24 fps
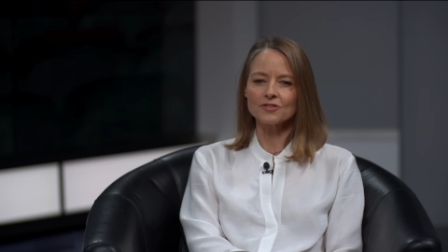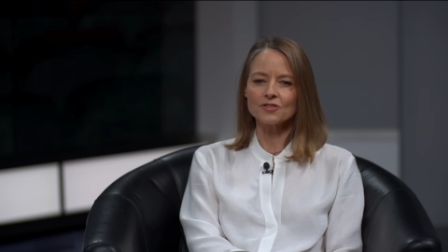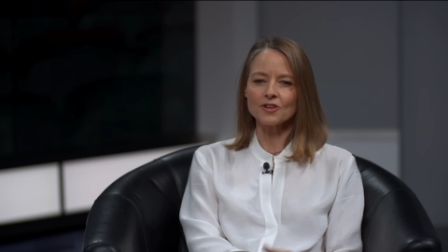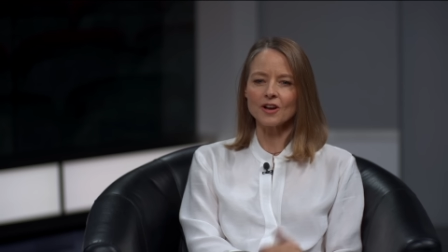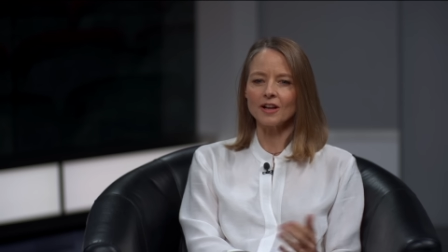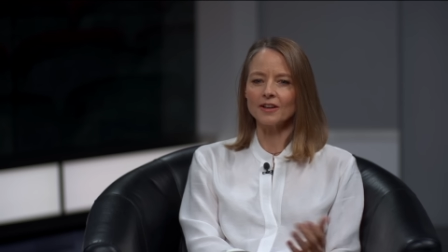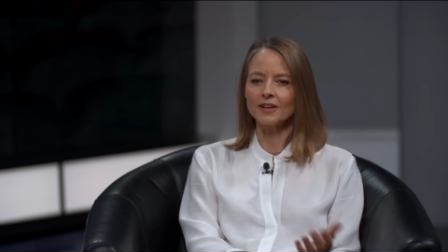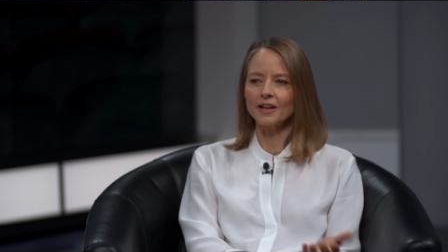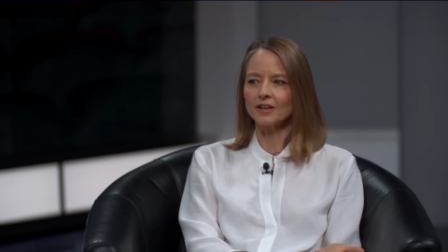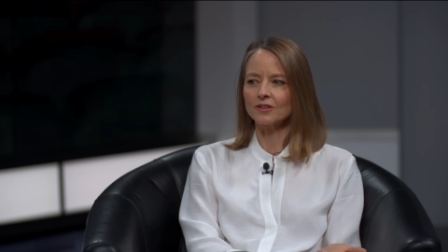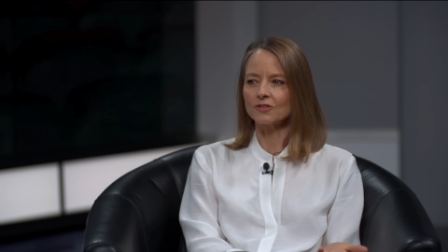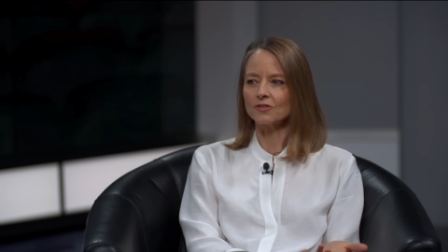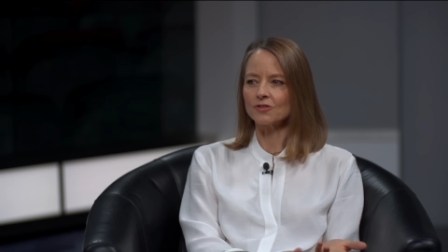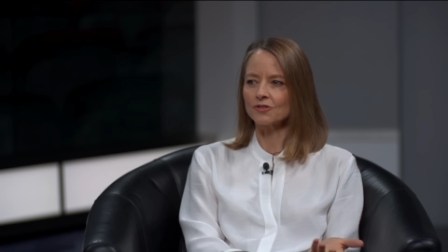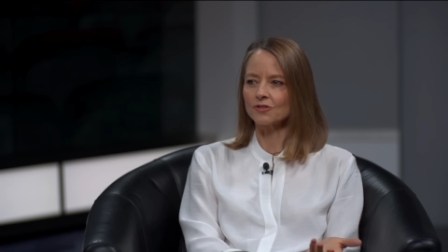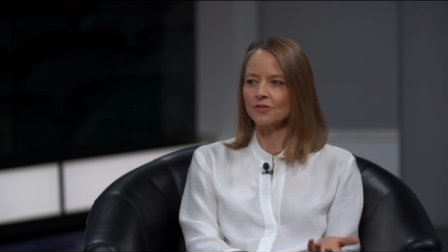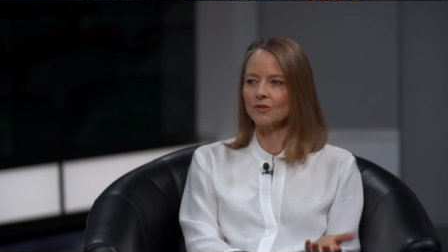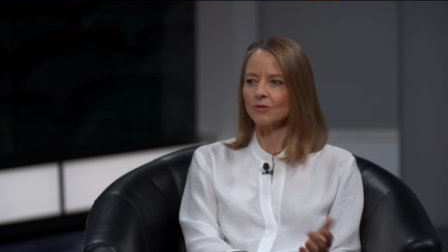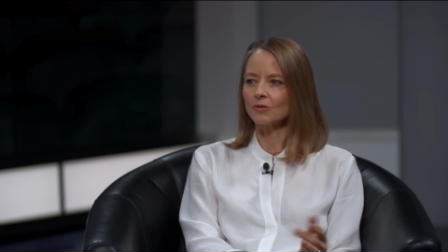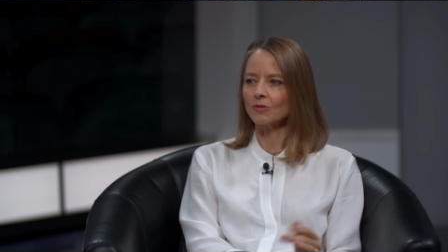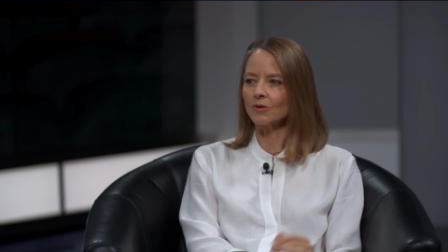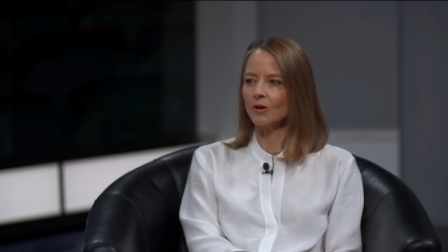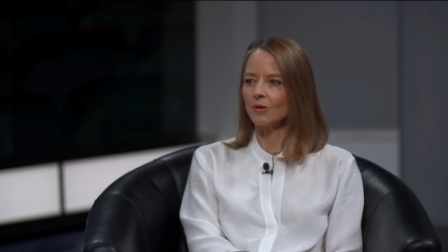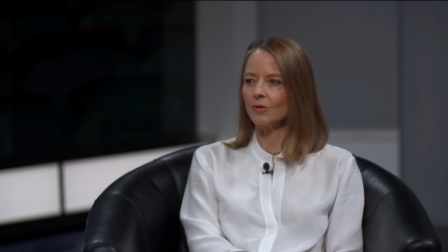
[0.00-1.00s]
child actors
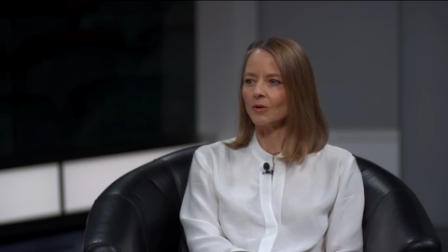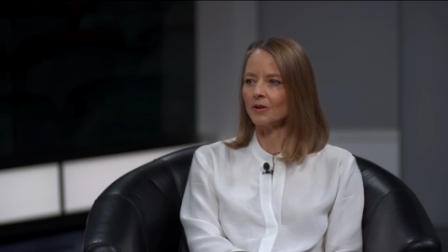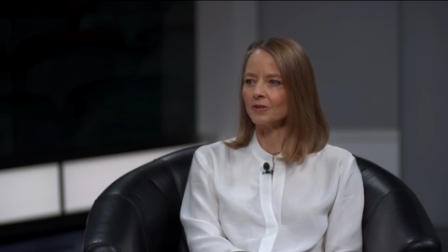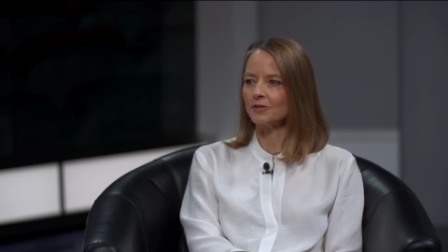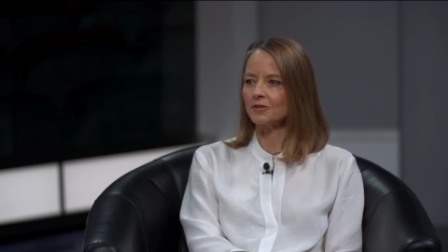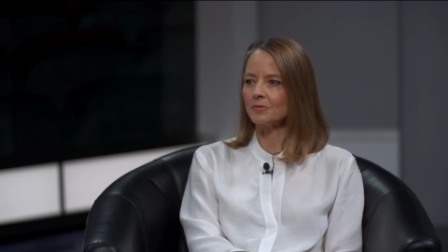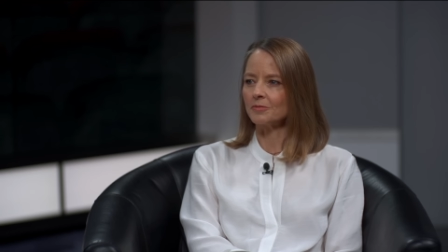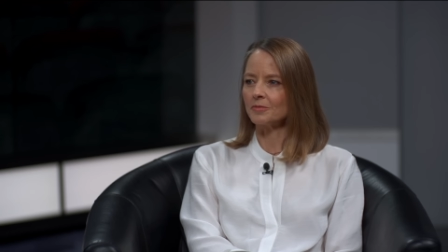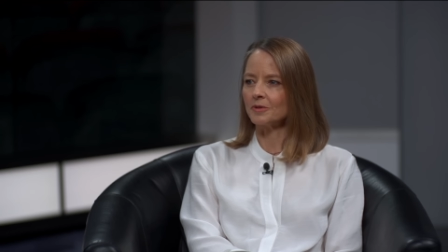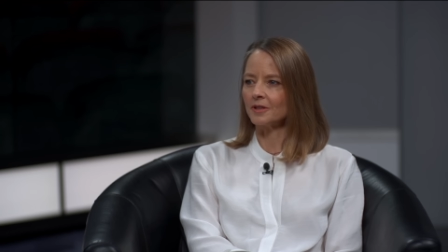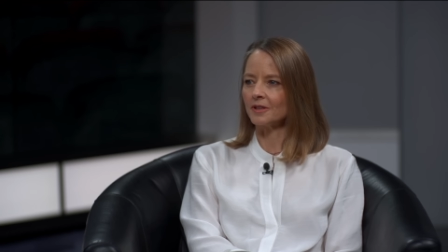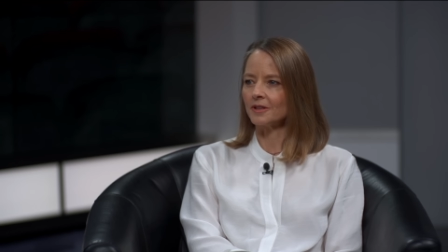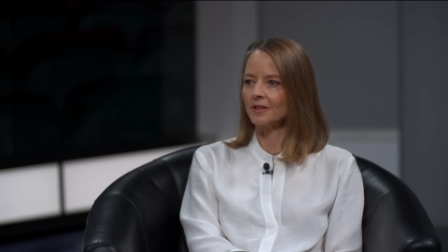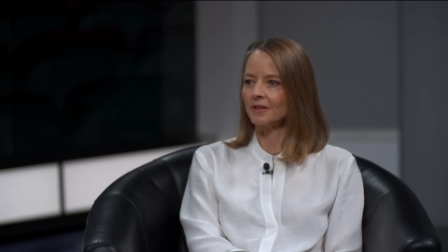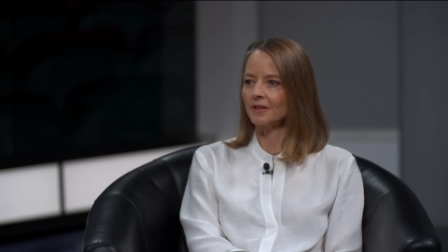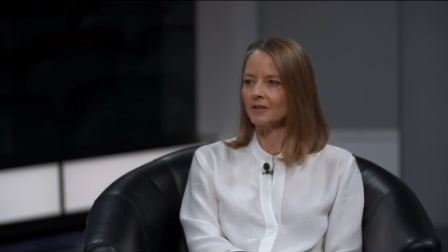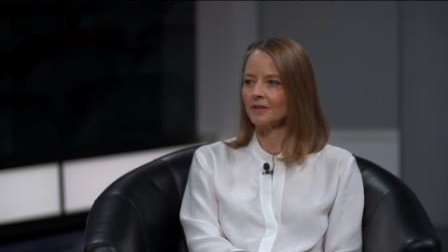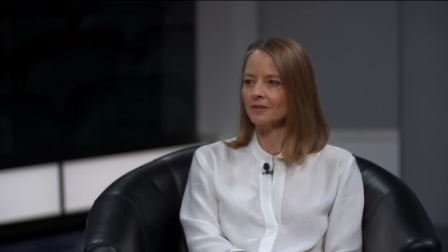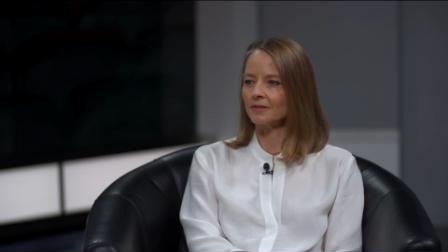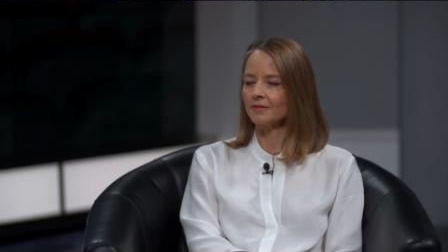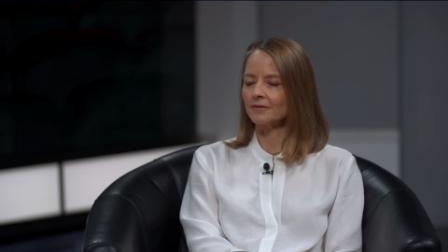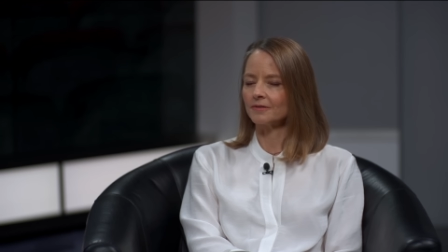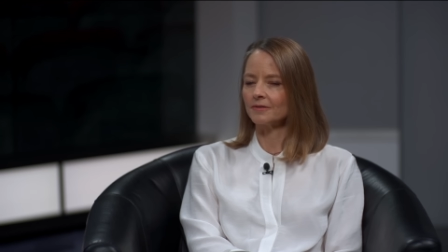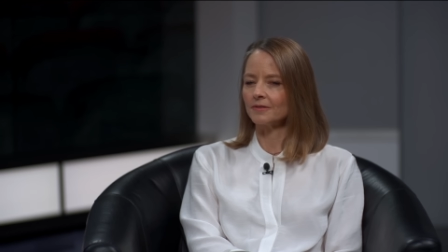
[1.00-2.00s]
don't grow on to
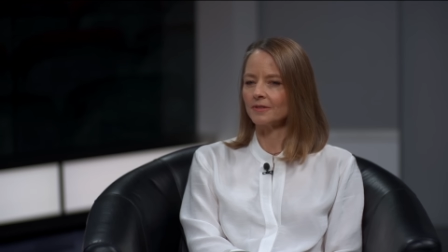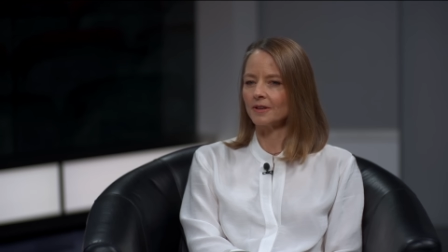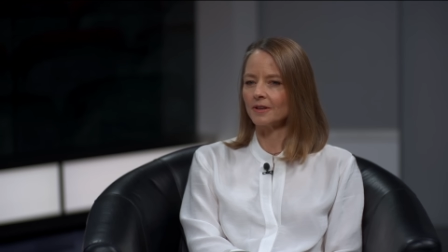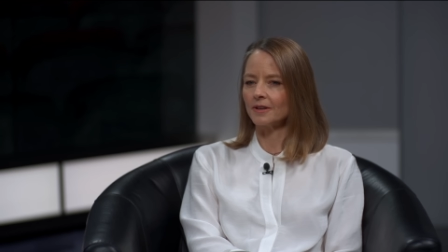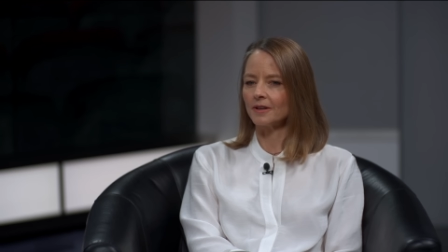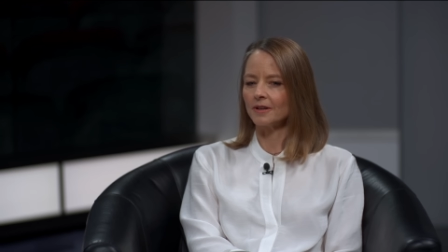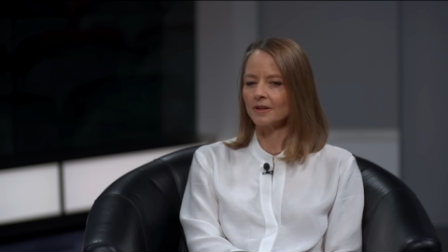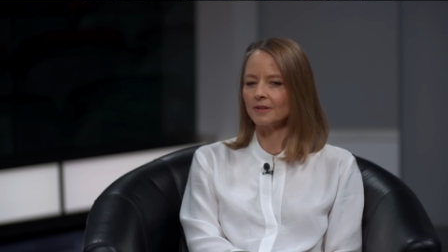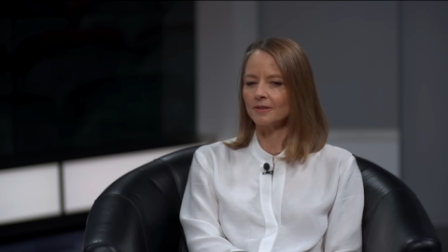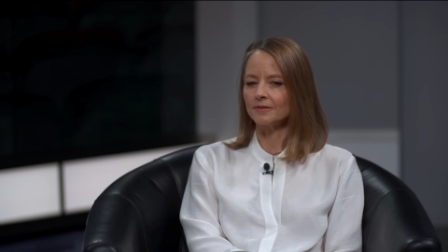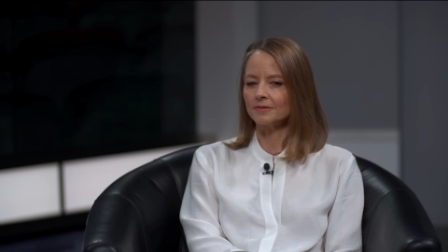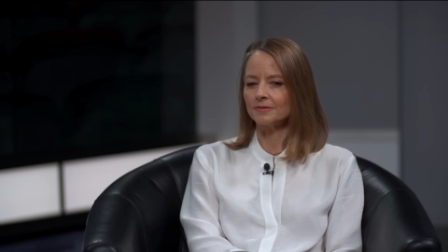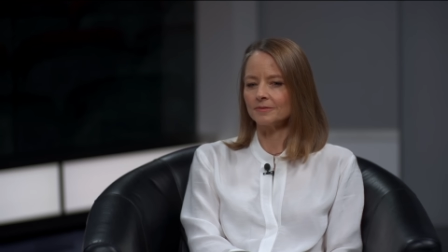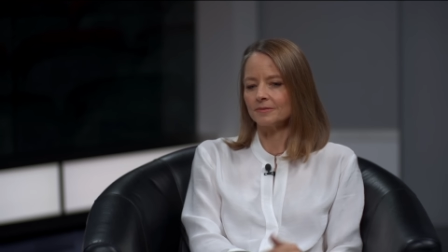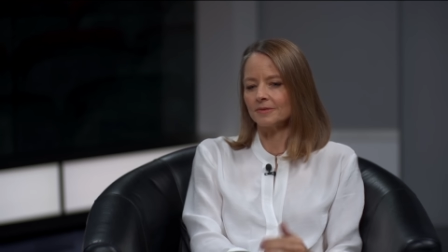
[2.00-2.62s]
be uh,